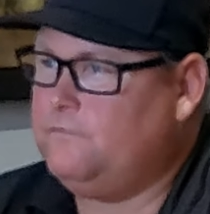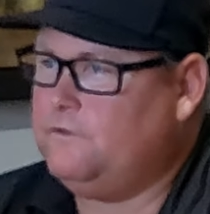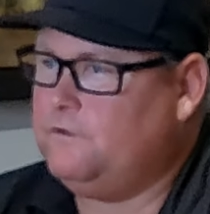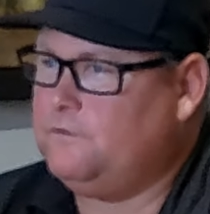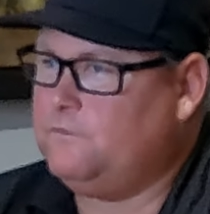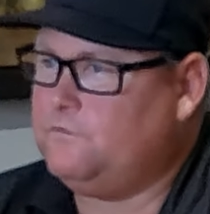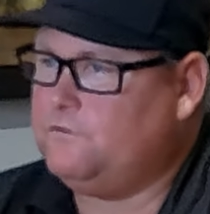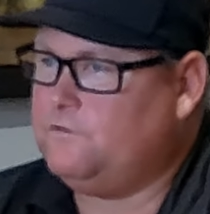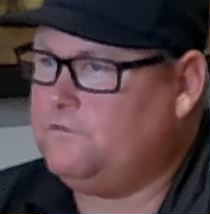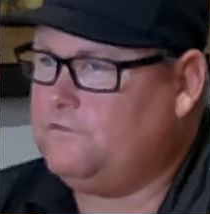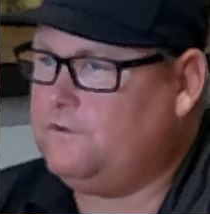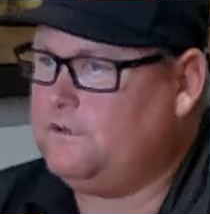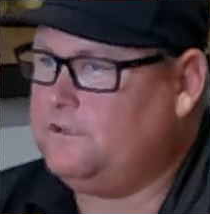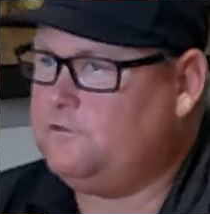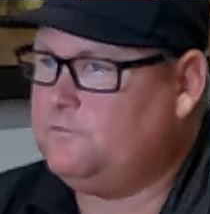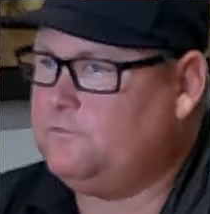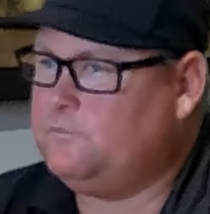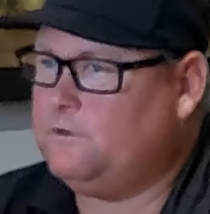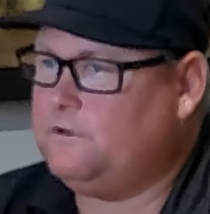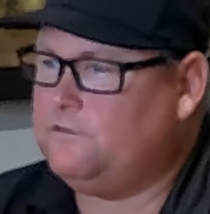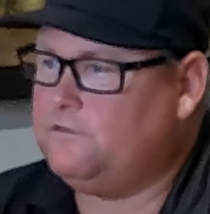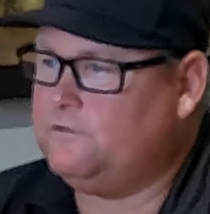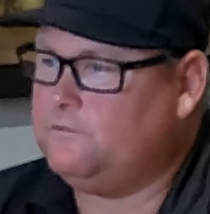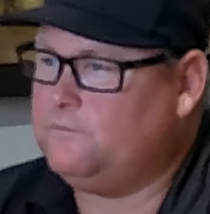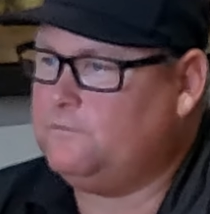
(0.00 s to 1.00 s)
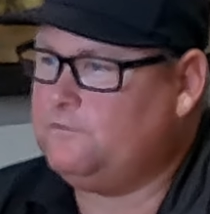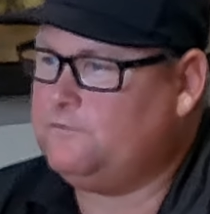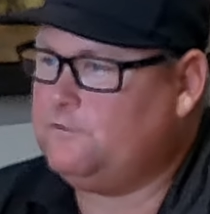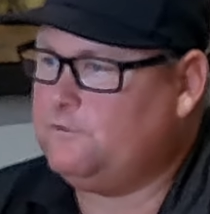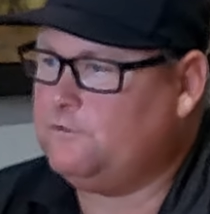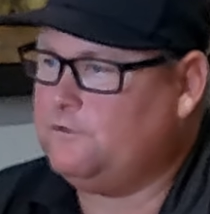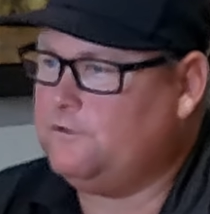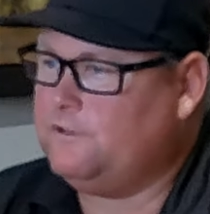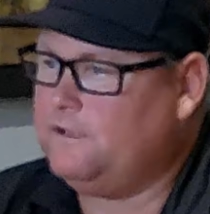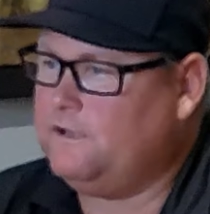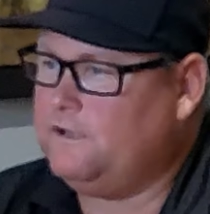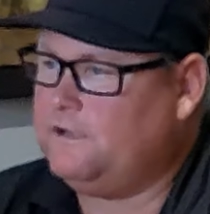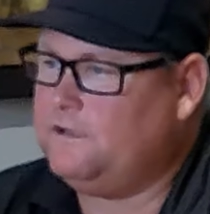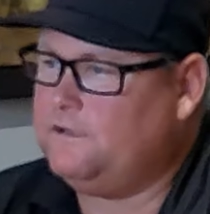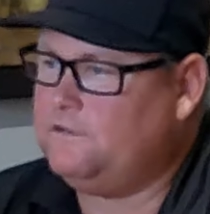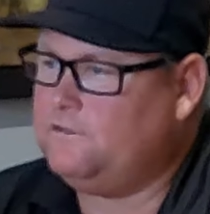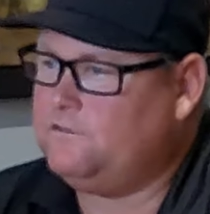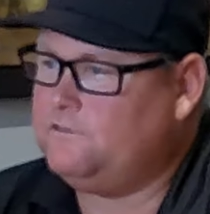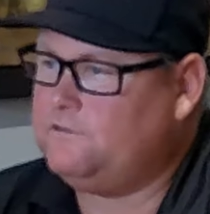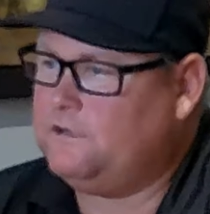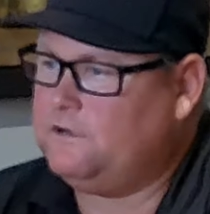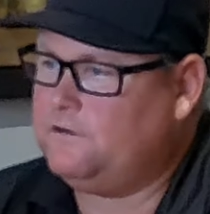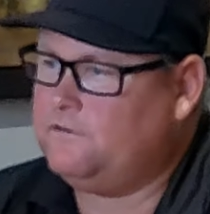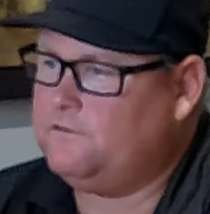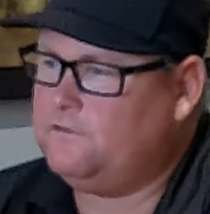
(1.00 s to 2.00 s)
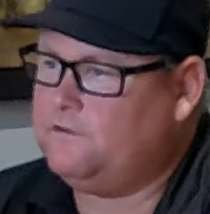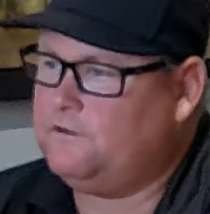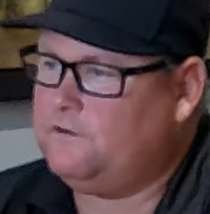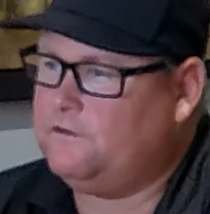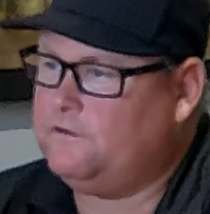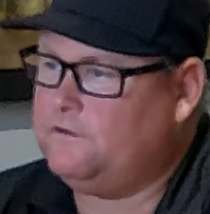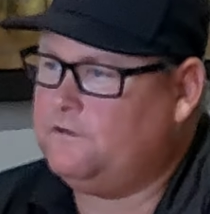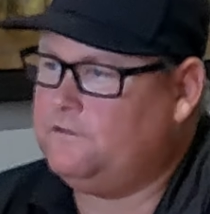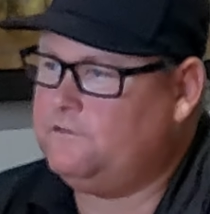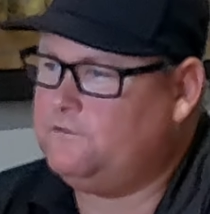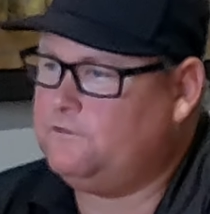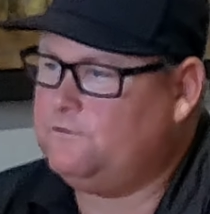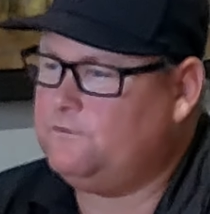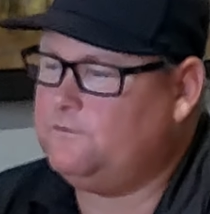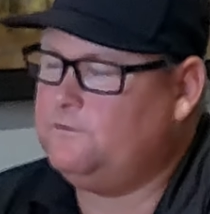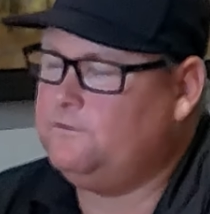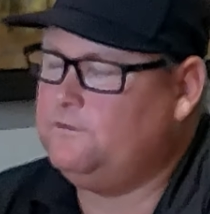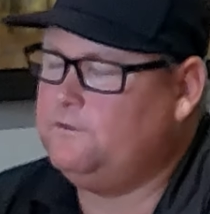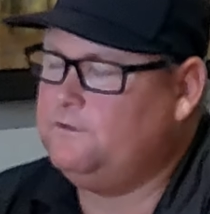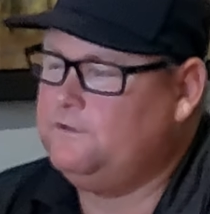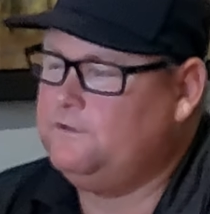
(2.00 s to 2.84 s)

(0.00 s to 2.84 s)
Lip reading: I was the vice president before that and secretary. So